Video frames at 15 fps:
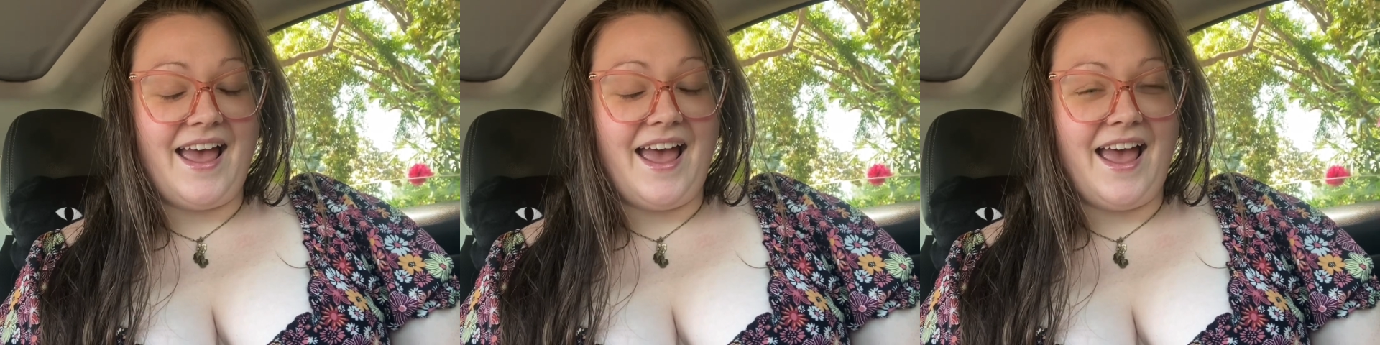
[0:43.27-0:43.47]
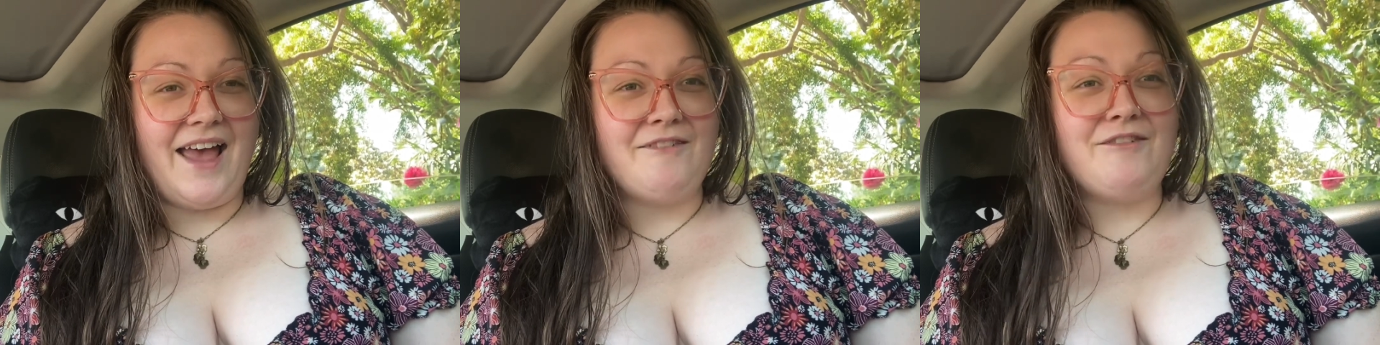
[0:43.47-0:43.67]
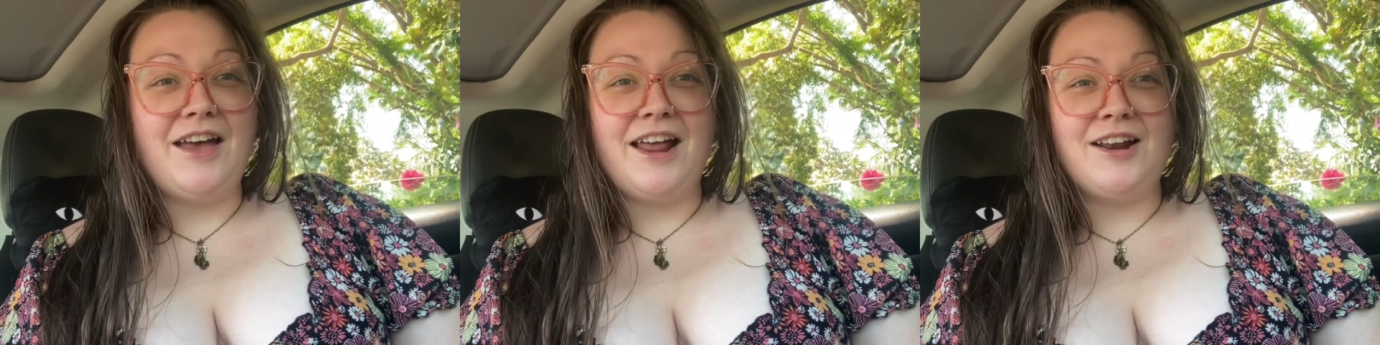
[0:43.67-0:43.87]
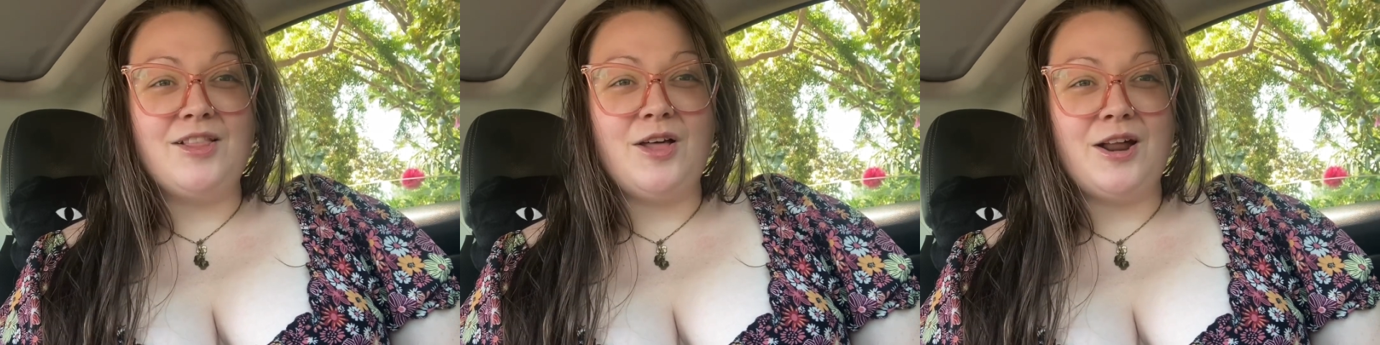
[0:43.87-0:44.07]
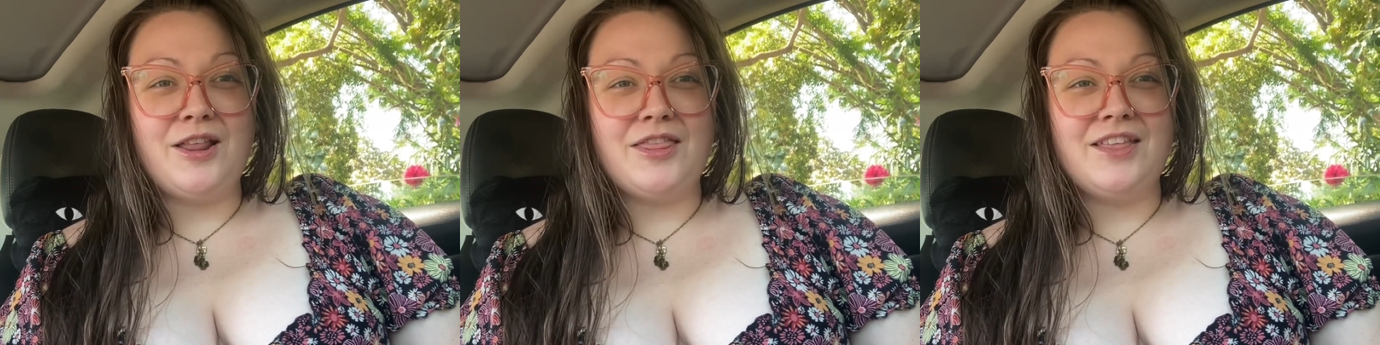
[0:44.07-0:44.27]
have had a
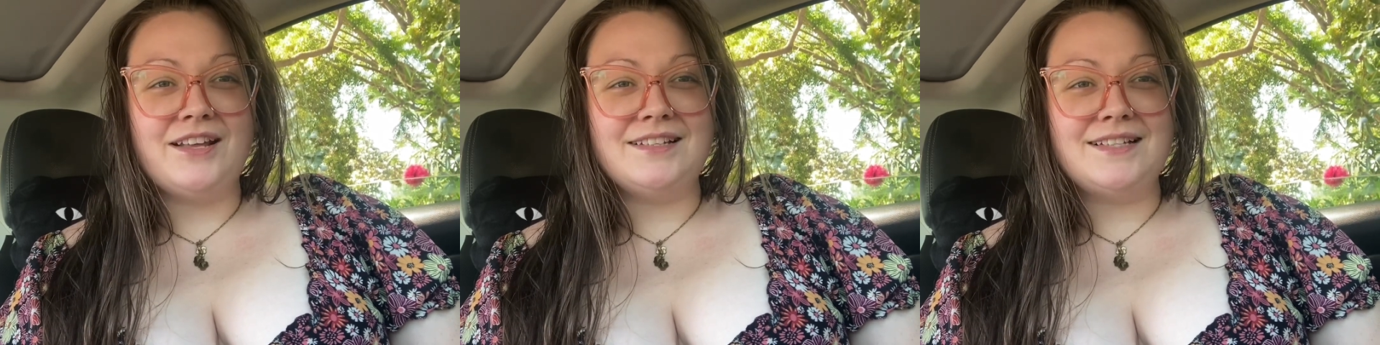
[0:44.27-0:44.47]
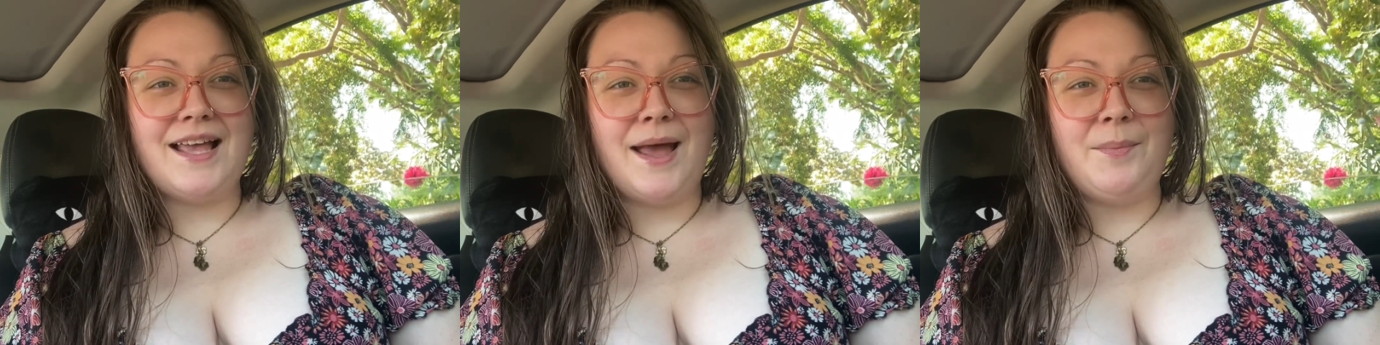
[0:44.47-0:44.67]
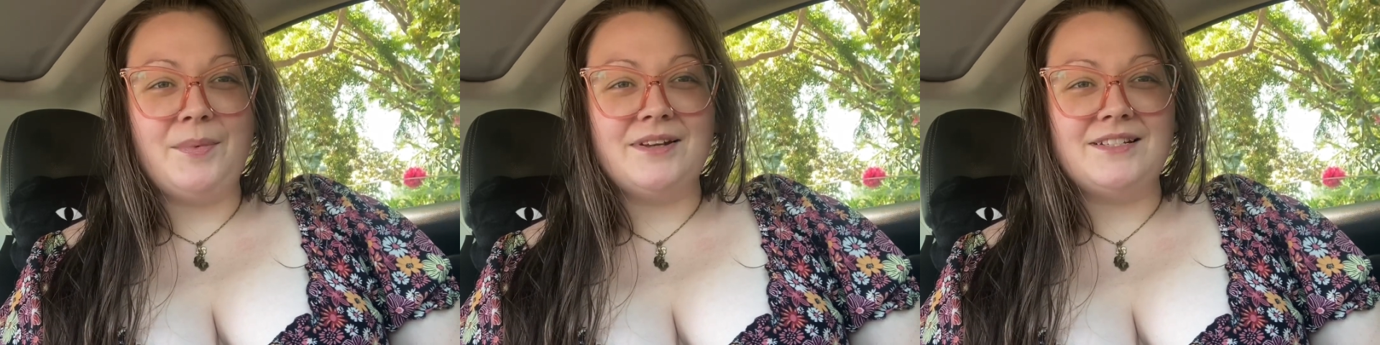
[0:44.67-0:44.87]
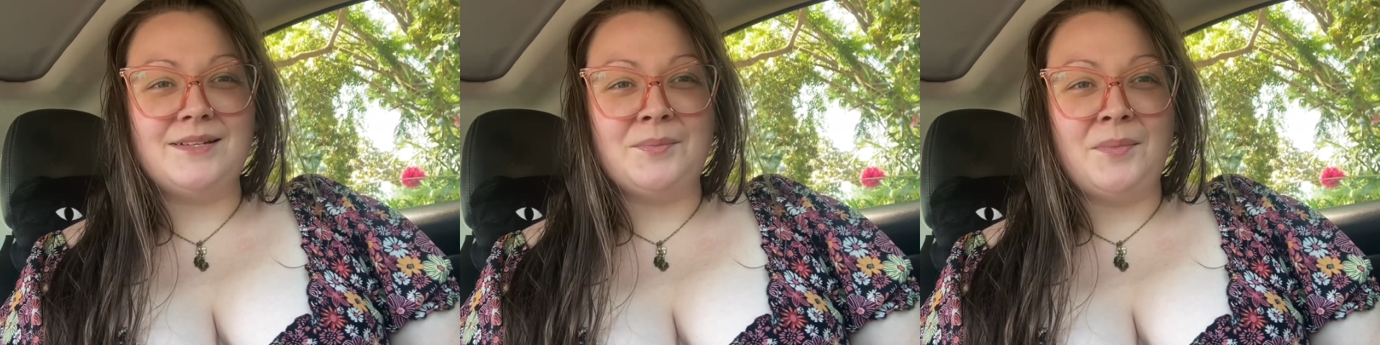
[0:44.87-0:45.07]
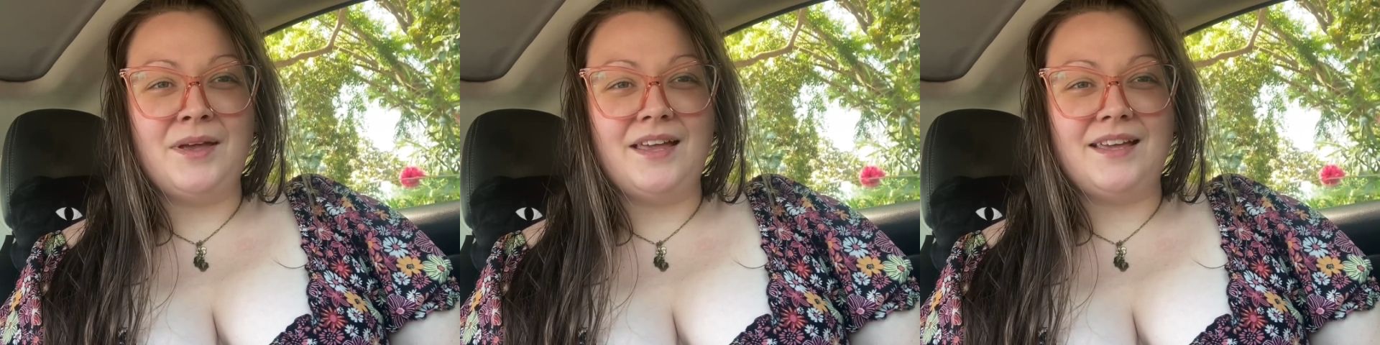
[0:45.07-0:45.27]
lot of things happen to
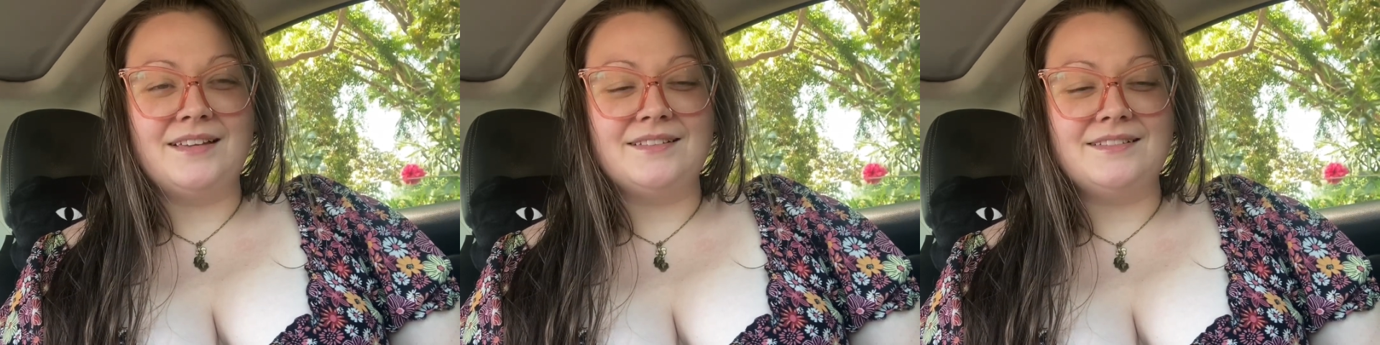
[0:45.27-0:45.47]
me,